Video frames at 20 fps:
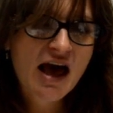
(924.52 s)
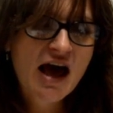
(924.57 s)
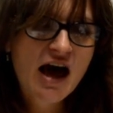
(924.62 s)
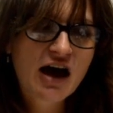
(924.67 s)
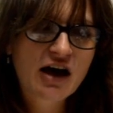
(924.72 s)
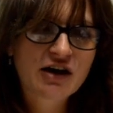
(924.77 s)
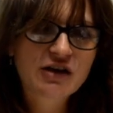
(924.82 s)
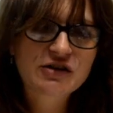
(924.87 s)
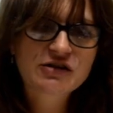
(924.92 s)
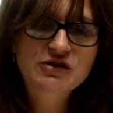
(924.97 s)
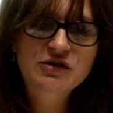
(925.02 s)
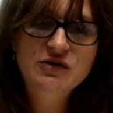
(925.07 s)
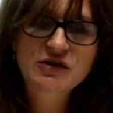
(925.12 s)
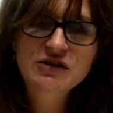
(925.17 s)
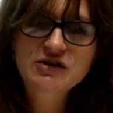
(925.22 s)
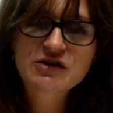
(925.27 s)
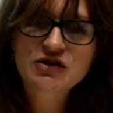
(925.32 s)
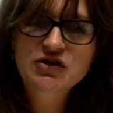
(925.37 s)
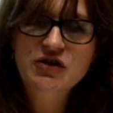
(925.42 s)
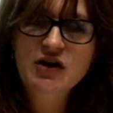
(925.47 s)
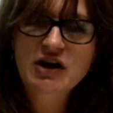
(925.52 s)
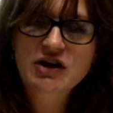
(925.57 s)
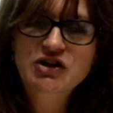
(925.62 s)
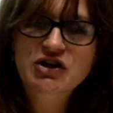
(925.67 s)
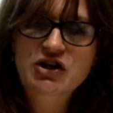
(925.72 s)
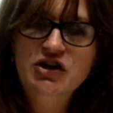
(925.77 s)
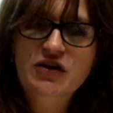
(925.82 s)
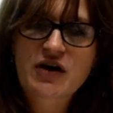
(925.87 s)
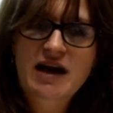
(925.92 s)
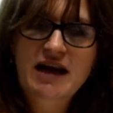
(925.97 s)
So this
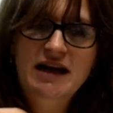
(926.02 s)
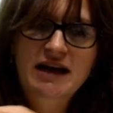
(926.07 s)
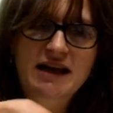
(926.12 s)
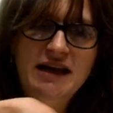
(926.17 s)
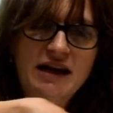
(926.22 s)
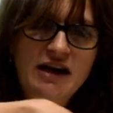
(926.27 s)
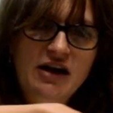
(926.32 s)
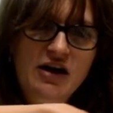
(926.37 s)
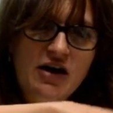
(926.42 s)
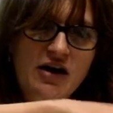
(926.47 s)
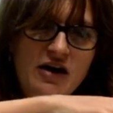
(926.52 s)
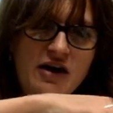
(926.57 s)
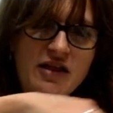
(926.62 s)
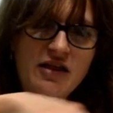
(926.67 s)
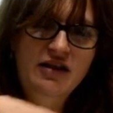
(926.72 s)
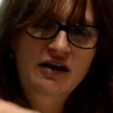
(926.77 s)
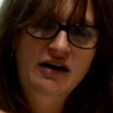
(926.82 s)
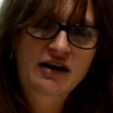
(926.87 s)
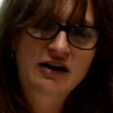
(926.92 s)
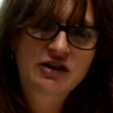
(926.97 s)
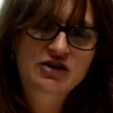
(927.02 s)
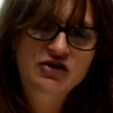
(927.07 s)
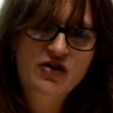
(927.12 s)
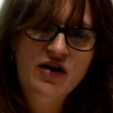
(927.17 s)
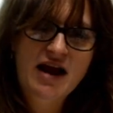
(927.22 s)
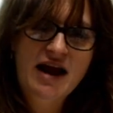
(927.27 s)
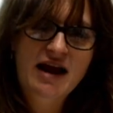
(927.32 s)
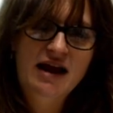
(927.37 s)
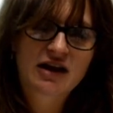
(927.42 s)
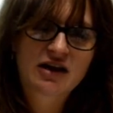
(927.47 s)
structure right here, the
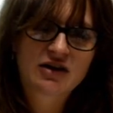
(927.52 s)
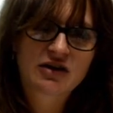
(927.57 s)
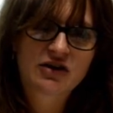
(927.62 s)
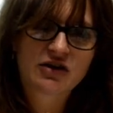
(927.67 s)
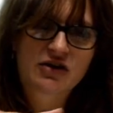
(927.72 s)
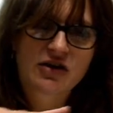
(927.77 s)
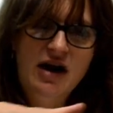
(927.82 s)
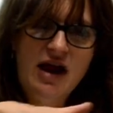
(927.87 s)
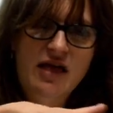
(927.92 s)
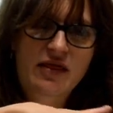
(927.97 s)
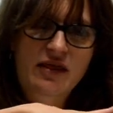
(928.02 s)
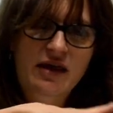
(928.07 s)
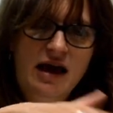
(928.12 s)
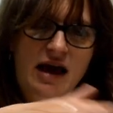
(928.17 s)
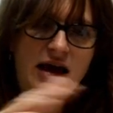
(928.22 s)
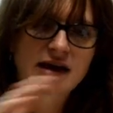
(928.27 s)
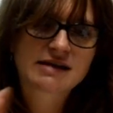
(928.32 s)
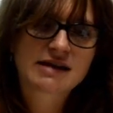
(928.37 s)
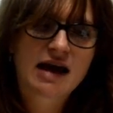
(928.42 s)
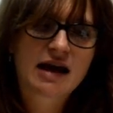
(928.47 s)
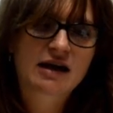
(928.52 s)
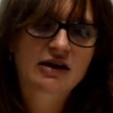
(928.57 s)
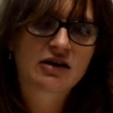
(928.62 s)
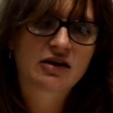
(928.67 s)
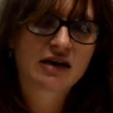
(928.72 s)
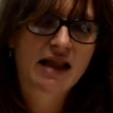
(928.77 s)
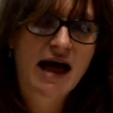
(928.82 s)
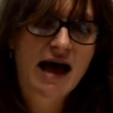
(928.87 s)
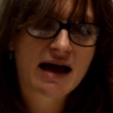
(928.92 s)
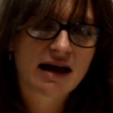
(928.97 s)
triangular and the
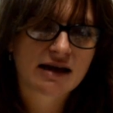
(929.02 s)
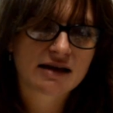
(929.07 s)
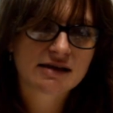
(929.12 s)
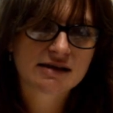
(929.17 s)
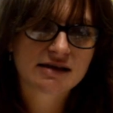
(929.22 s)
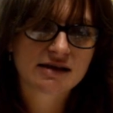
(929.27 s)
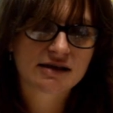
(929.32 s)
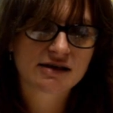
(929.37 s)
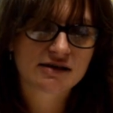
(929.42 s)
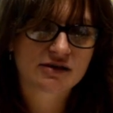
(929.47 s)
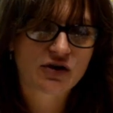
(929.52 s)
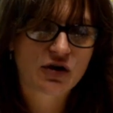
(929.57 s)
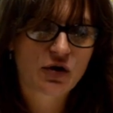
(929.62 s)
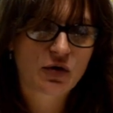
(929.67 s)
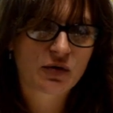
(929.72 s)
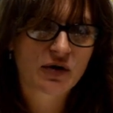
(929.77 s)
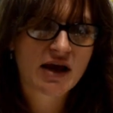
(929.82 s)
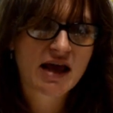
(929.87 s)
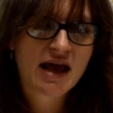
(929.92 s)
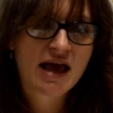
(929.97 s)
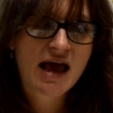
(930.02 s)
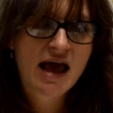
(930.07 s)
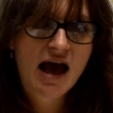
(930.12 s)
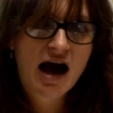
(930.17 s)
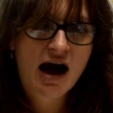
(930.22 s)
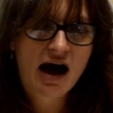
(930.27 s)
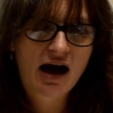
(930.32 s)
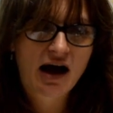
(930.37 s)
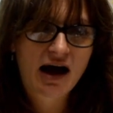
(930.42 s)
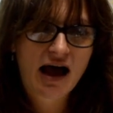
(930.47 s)
hexagonal lattice, is known
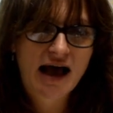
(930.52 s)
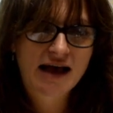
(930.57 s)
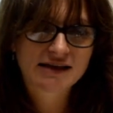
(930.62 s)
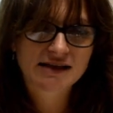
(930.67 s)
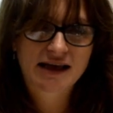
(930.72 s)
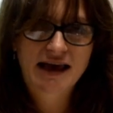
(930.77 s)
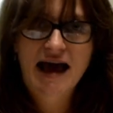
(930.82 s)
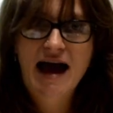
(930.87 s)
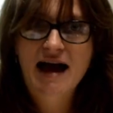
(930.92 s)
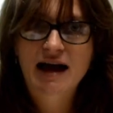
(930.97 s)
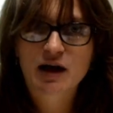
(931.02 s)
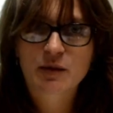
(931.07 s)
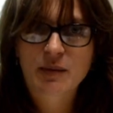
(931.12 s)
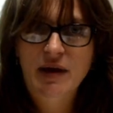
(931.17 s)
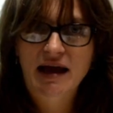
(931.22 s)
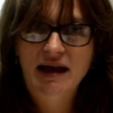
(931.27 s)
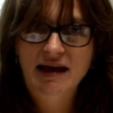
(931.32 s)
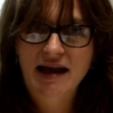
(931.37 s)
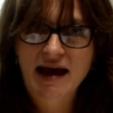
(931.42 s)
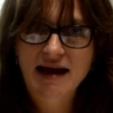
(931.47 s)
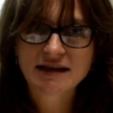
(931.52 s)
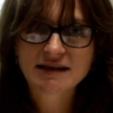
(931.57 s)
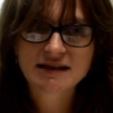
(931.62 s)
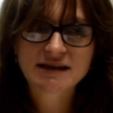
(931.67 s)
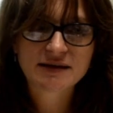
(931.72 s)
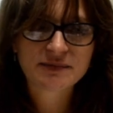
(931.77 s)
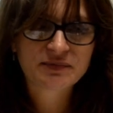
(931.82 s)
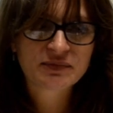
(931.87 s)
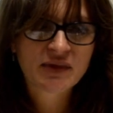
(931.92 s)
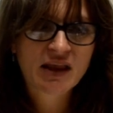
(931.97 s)
as a Kagame
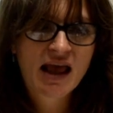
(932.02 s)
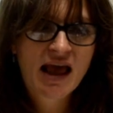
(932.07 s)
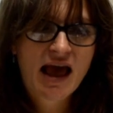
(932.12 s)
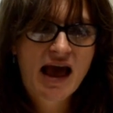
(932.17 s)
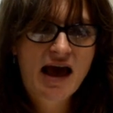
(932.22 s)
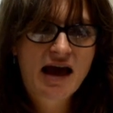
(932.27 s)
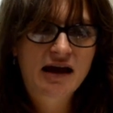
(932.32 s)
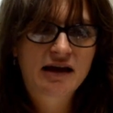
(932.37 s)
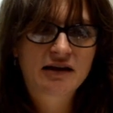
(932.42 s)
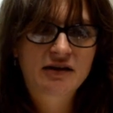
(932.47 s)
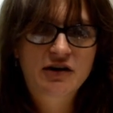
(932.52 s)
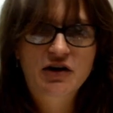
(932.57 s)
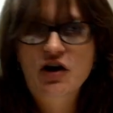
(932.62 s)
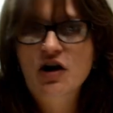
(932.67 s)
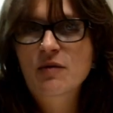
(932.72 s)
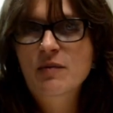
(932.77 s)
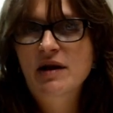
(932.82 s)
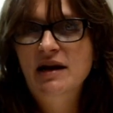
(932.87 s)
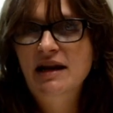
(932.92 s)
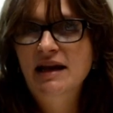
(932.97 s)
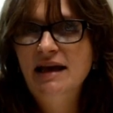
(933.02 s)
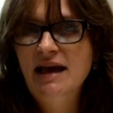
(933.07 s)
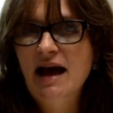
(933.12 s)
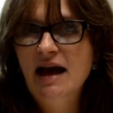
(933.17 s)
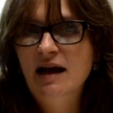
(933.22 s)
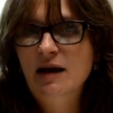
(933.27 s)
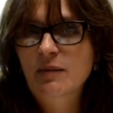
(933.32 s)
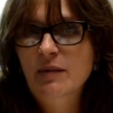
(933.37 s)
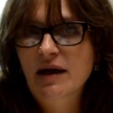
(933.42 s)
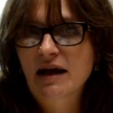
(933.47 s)
net, and there are many
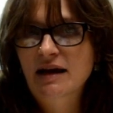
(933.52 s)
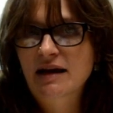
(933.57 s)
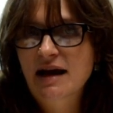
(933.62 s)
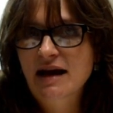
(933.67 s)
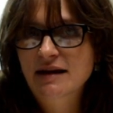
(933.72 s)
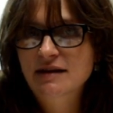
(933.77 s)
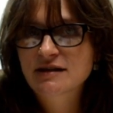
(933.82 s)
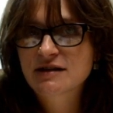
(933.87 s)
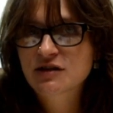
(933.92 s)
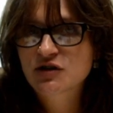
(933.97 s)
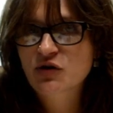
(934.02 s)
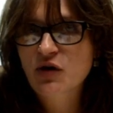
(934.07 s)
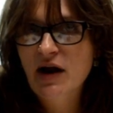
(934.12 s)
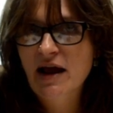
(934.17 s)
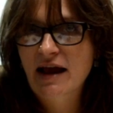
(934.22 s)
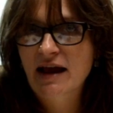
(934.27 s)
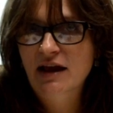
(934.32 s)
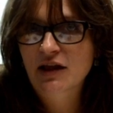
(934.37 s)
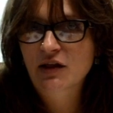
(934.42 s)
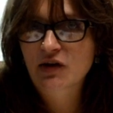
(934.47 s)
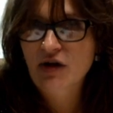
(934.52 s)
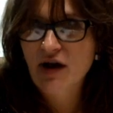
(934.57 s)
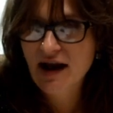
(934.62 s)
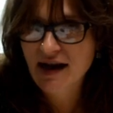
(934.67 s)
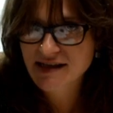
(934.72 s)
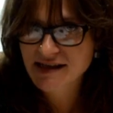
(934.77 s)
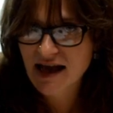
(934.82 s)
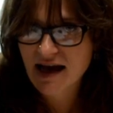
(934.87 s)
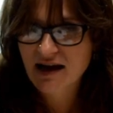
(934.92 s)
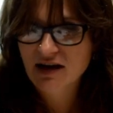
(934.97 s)
Kagame nets, triangular,
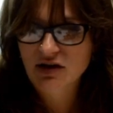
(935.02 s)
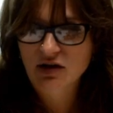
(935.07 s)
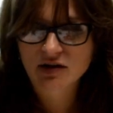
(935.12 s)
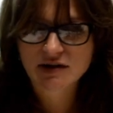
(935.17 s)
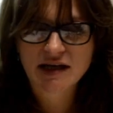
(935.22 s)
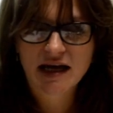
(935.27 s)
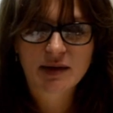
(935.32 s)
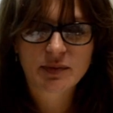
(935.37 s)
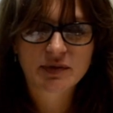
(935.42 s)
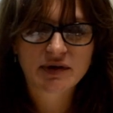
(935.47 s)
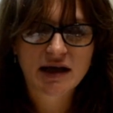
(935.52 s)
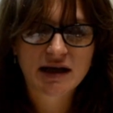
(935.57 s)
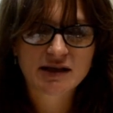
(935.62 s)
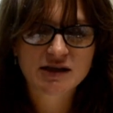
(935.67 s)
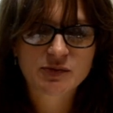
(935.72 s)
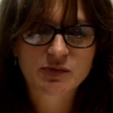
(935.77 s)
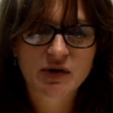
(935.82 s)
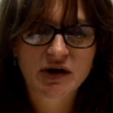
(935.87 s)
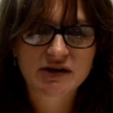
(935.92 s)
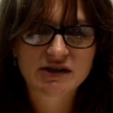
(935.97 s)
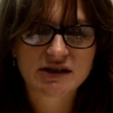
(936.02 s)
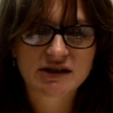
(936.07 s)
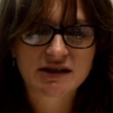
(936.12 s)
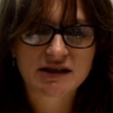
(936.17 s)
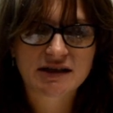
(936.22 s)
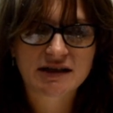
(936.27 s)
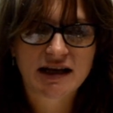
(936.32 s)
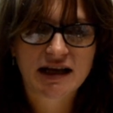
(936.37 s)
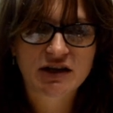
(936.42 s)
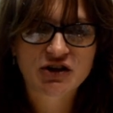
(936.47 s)
hexagonal type nets,
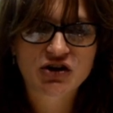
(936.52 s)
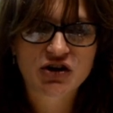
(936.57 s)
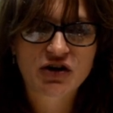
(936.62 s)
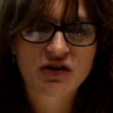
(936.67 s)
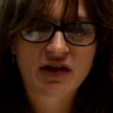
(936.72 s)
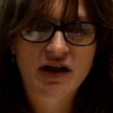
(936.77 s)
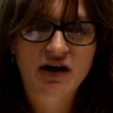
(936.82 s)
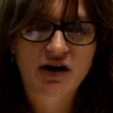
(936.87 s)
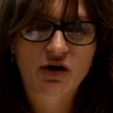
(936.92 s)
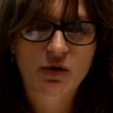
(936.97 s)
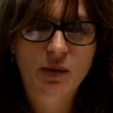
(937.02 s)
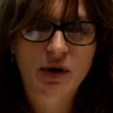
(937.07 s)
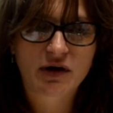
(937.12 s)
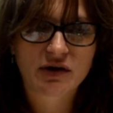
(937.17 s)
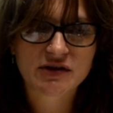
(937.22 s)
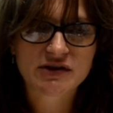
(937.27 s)
present in nature that are well